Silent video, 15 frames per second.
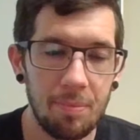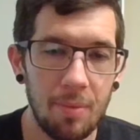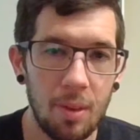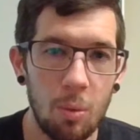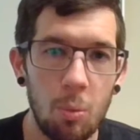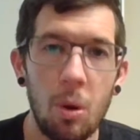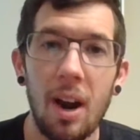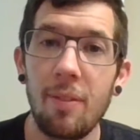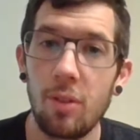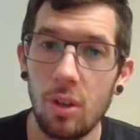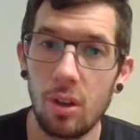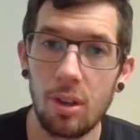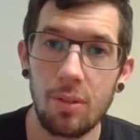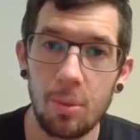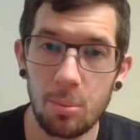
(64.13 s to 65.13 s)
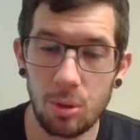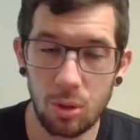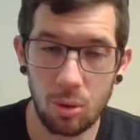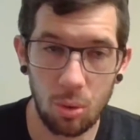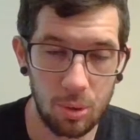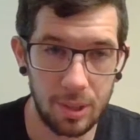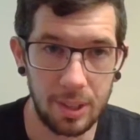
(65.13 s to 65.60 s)
what I've learned from
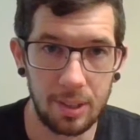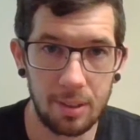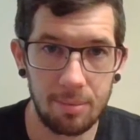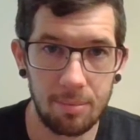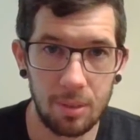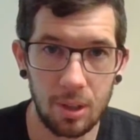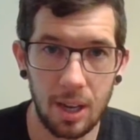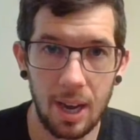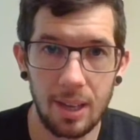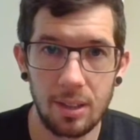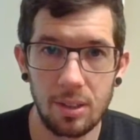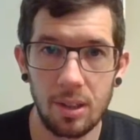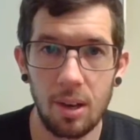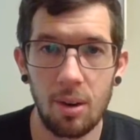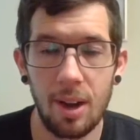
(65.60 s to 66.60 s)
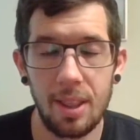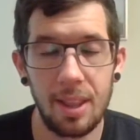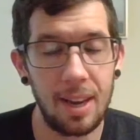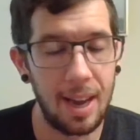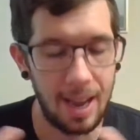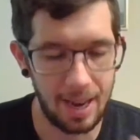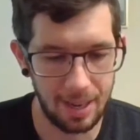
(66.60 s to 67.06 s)
schooling, okay? So, and
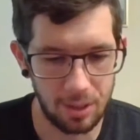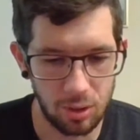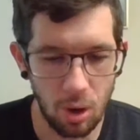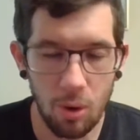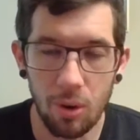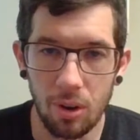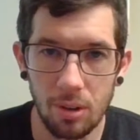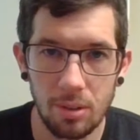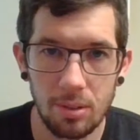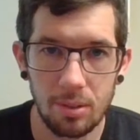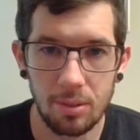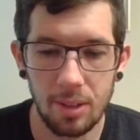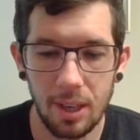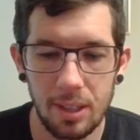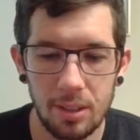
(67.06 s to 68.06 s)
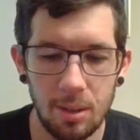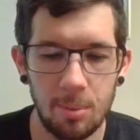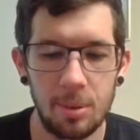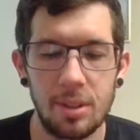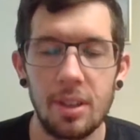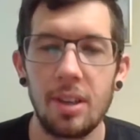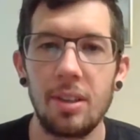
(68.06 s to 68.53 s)
then anecdotal, right? So I'm going
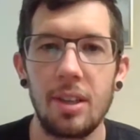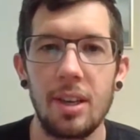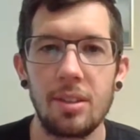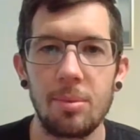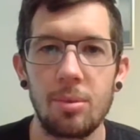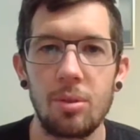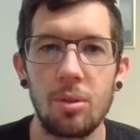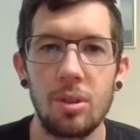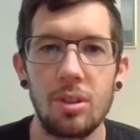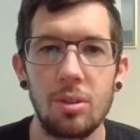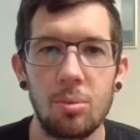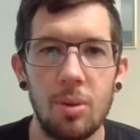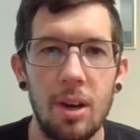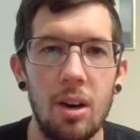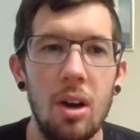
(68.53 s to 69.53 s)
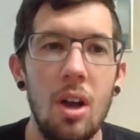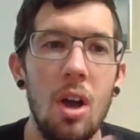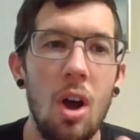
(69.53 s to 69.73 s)
to tell you guys some stories as well.